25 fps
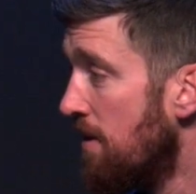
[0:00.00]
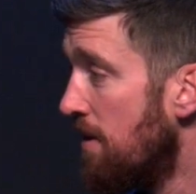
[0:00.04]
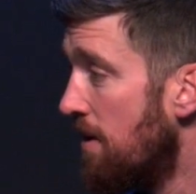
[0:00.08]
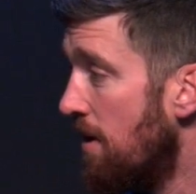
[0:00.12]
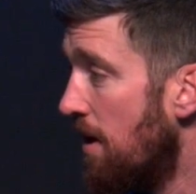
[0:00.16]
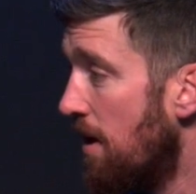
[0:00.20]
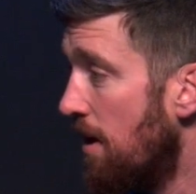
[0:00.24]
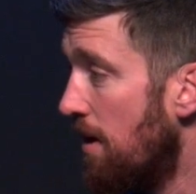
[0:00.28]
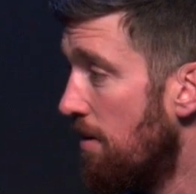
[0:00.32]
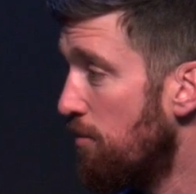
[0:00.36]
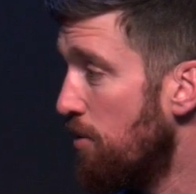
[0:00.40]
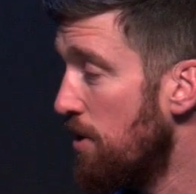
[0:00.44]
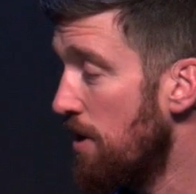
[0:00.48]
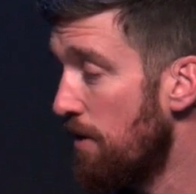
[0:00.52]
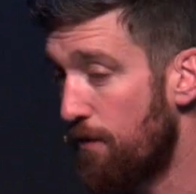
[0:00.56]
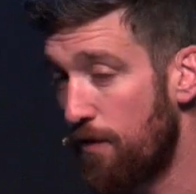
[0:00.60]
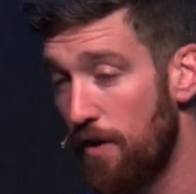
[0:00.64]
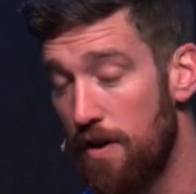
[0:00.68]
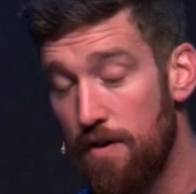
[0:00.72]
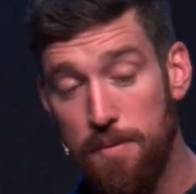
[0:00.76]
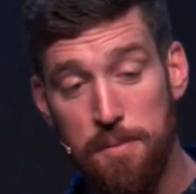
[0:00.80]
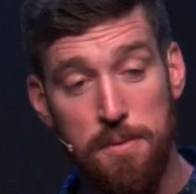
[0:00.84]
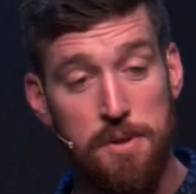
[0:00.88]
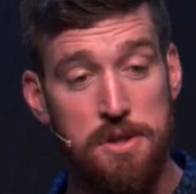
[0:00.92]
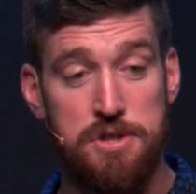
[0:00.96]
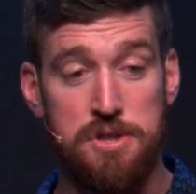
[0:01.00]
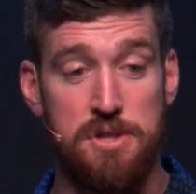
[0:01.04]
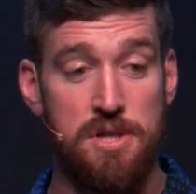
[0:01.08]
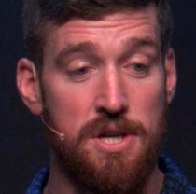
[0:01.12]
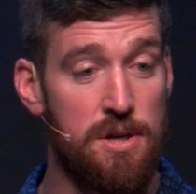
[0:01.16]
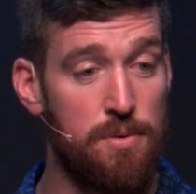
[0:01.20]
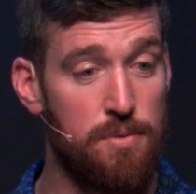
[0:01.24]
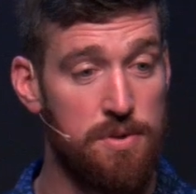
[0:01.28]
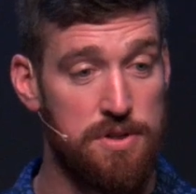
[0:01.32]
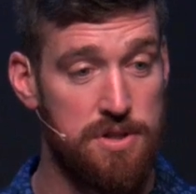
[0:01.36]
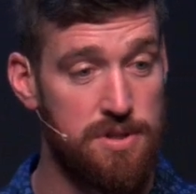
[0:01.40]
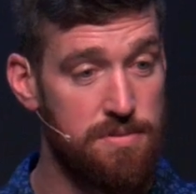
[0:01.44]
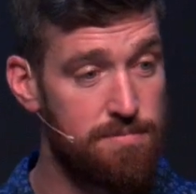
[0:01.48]
Uh, we have freedom of religion
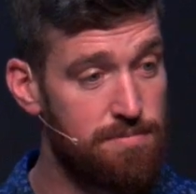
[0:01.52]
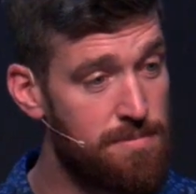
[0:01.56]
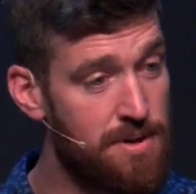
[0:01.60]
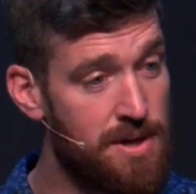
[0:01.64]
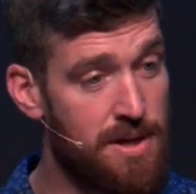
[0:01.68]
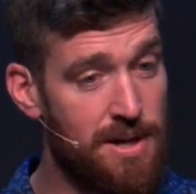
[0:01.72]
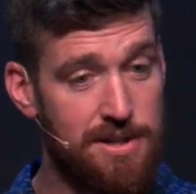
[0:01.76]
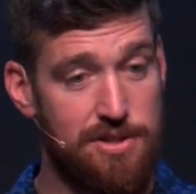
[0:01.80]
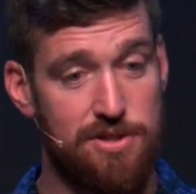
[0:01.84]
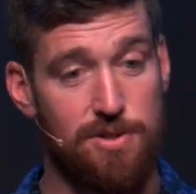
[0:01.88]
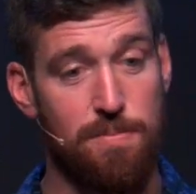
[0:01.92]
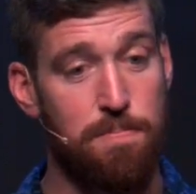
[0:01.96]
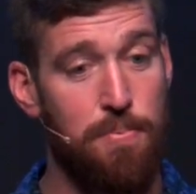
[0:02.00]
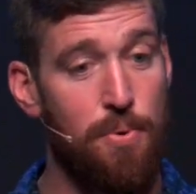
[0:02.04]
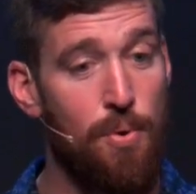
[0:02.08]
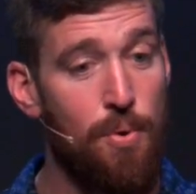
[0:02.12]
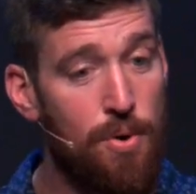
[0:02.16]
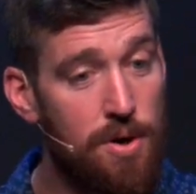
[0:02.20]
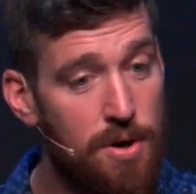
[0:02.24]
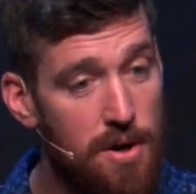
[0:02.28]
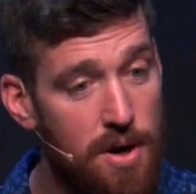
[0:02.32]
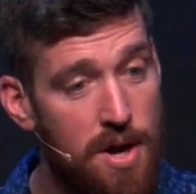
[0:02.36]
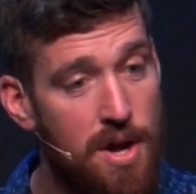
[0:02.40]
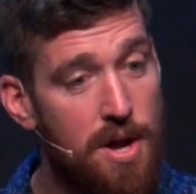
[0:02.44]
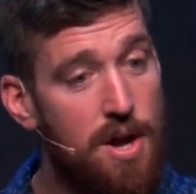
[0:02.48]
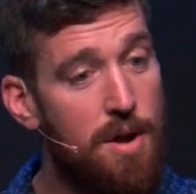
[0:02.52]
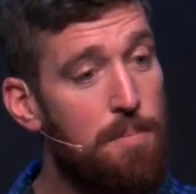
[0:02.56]
here, which, man, I support.